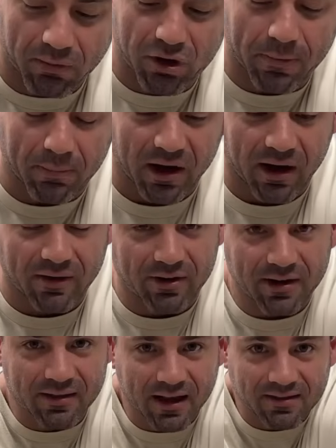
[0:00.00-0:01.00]
good bit of
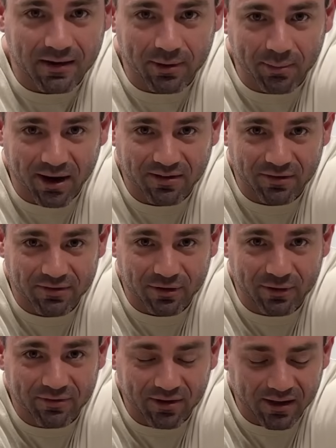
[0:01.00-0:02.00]
it. That's gonna be my
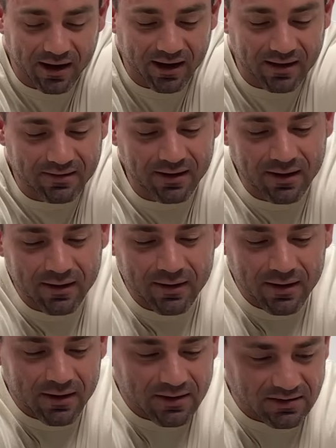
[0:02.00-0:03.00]
dessert for the night.
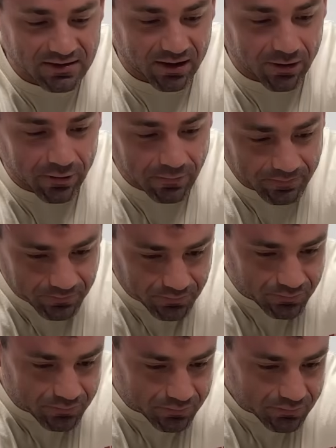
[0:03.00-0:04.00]
So
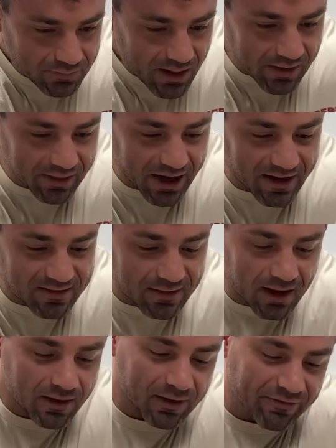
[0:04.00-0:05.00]
that's
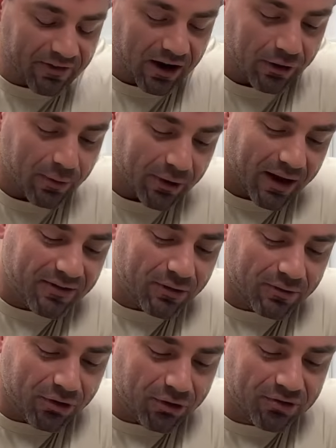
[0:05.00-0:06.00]
the final meal. I
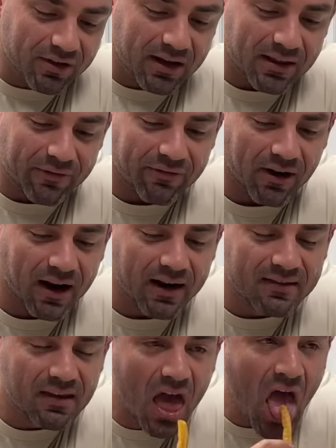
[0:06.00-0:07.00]
don't usually get the
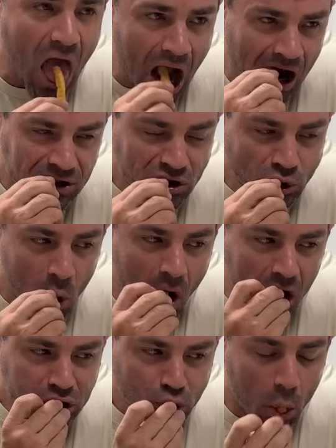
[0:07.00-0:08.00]
fries
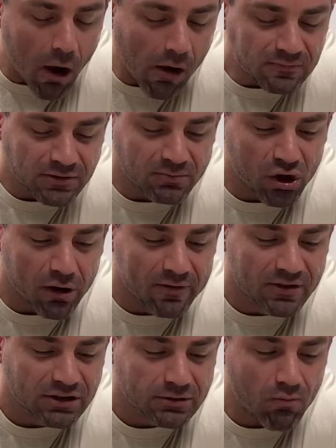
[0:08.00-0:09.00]
from
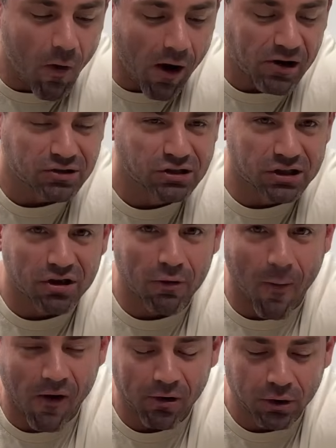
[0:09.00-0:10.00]
Culver's. I usually cook
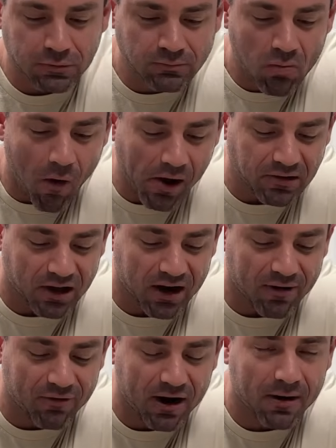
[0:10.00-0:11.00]
my own in the
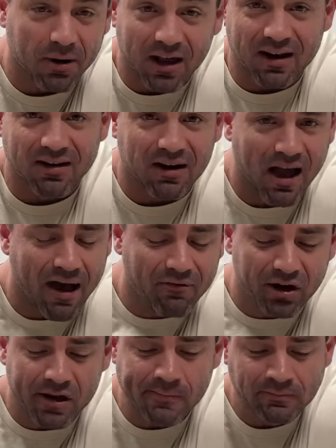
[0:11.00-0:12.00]
air fryer, but I didn't have
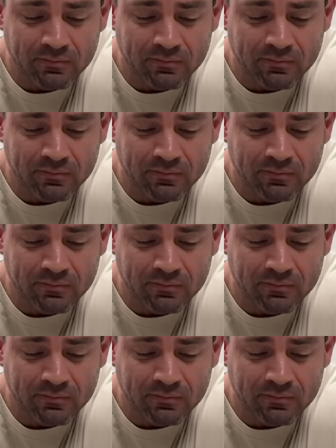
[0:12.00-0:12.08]
any